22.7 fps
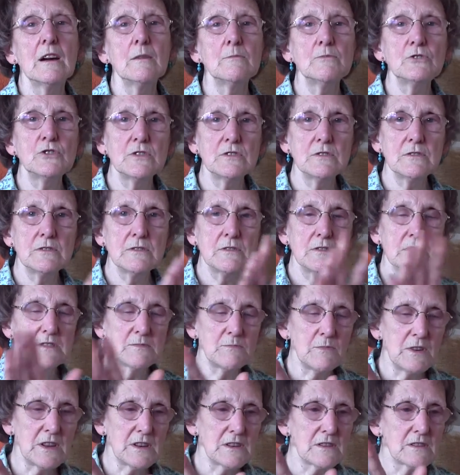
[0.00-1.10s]
Come to
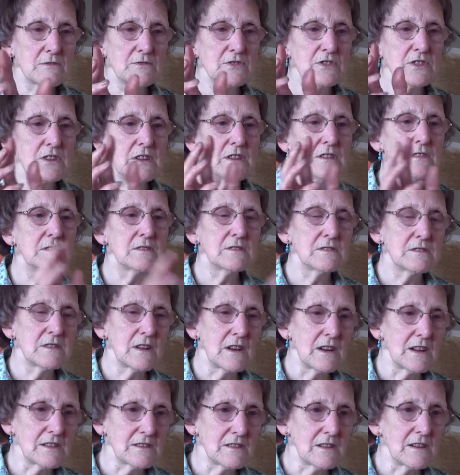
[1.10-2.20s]
this medical centre,
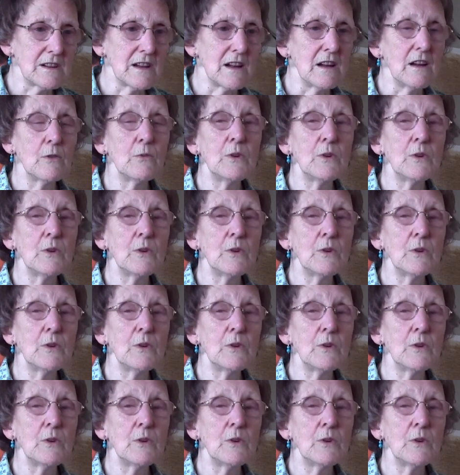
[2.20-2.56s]
tra tra.